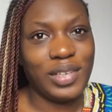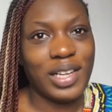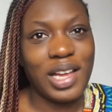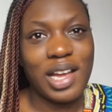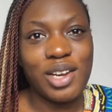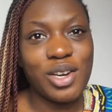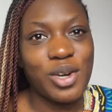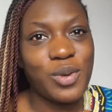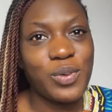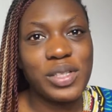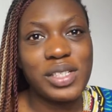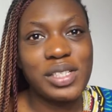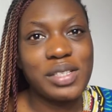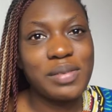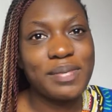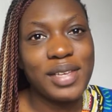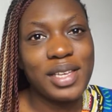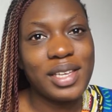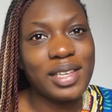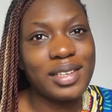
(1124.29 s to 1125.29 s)
I don't want to
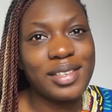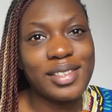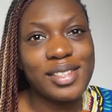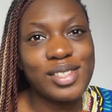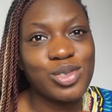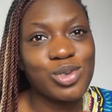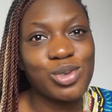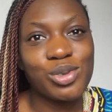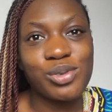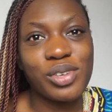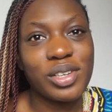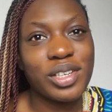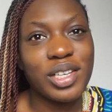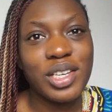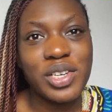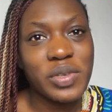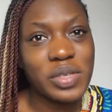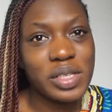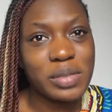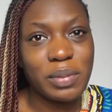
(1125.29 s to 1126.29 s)
be a story on a
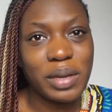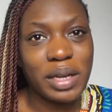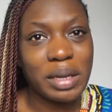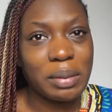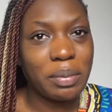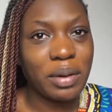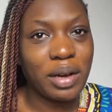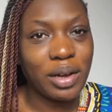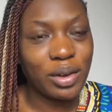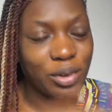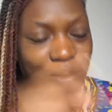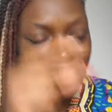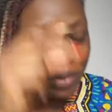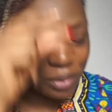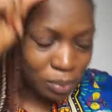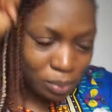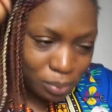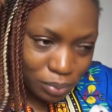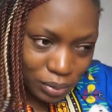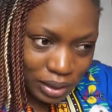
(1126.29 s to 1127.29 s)
newspaper, God
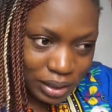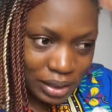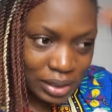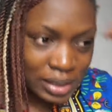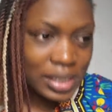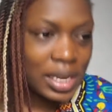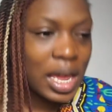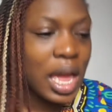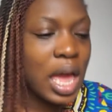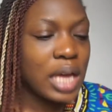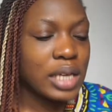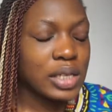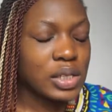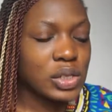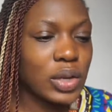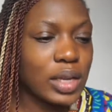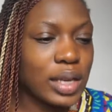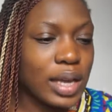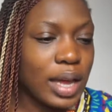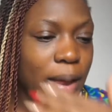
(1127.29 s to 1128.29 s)
forbid.
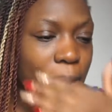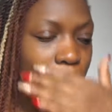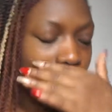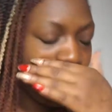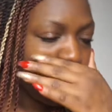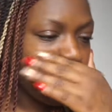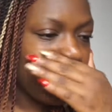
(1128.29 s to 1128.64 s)
So yeah,